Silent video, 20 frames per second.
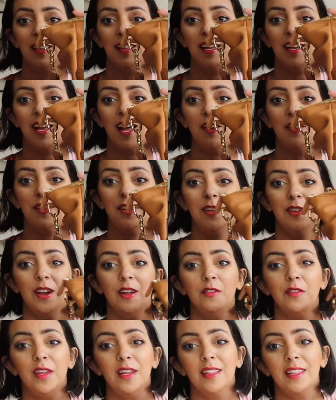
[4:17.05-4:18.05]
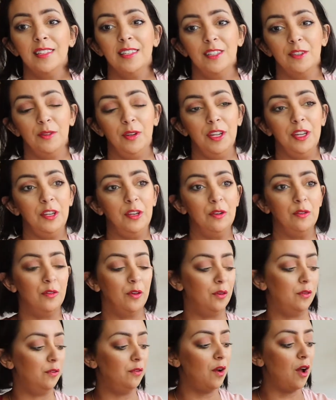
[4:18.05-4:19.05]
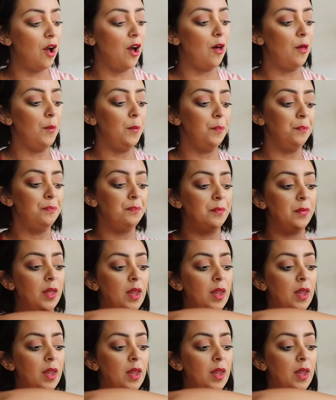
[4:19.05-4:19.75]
Like, how cute. I feel like this is really cute for fall.